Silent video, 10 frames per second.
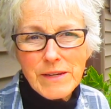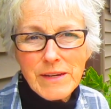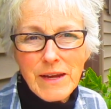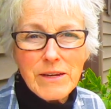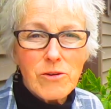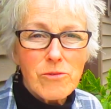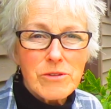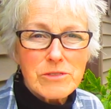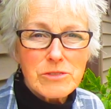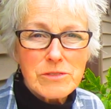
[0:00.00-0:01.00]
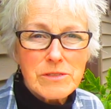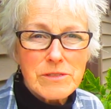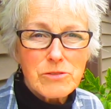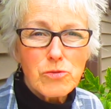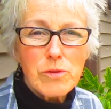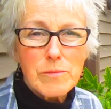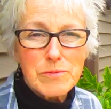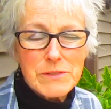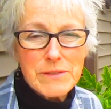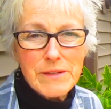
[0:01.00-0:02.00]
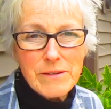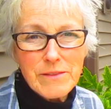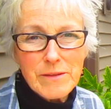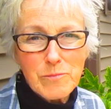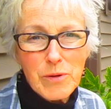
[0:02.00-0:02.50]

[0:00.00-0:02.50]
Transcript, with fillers: And I know there's uh, tulips in there that